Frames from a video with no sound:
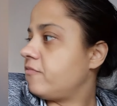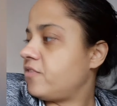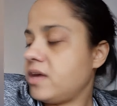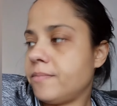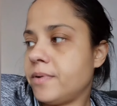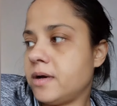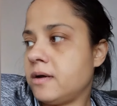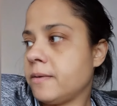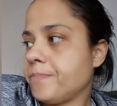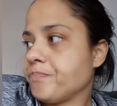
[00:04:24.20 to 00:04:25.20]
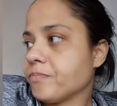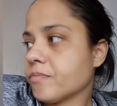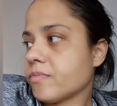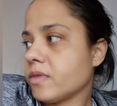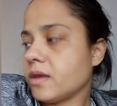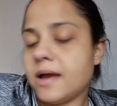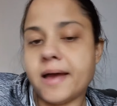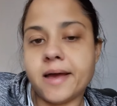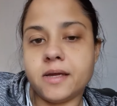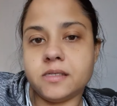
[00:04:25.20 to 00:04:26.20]
Fiat part.
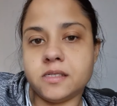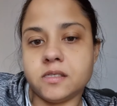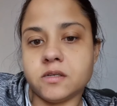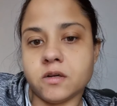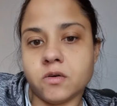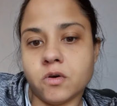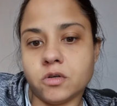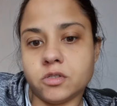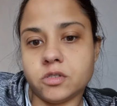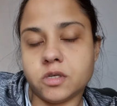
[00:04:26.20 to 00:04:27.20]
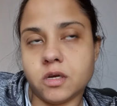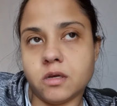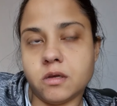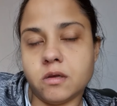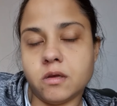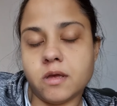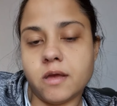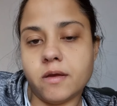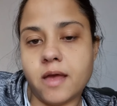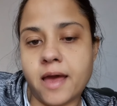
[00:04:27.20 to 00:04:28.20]
And it's going to cost
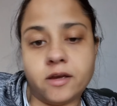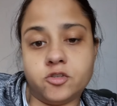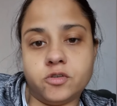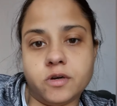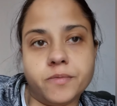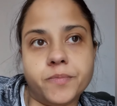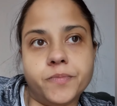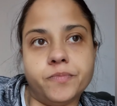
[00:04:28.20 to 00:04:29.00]
extra.